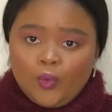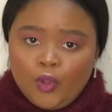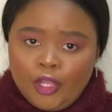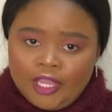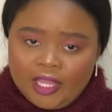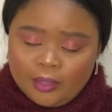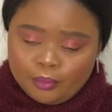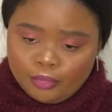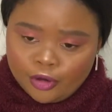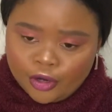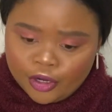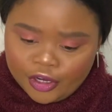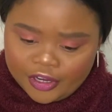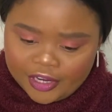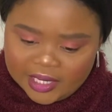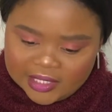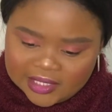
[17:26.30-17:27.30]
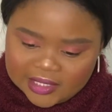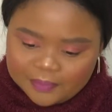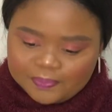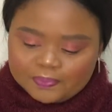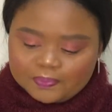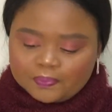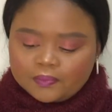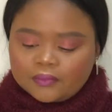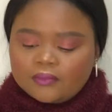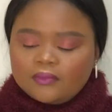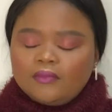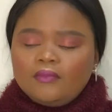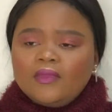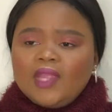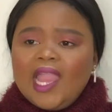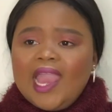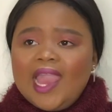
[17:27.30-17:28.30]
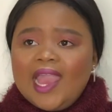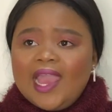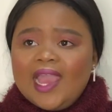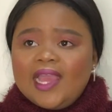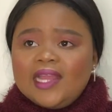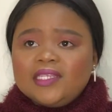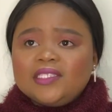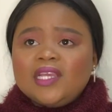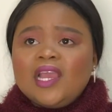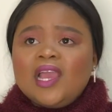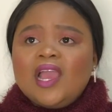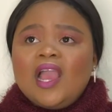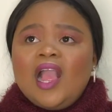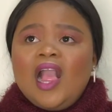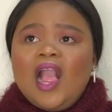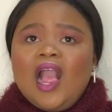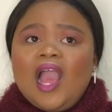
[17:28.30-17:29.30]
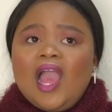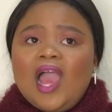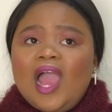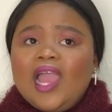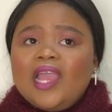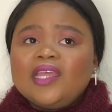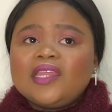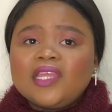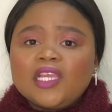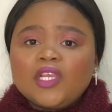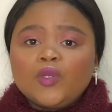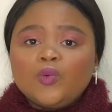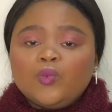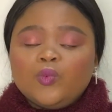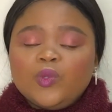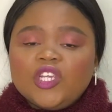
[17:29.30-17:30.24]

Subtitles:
in progress, and I think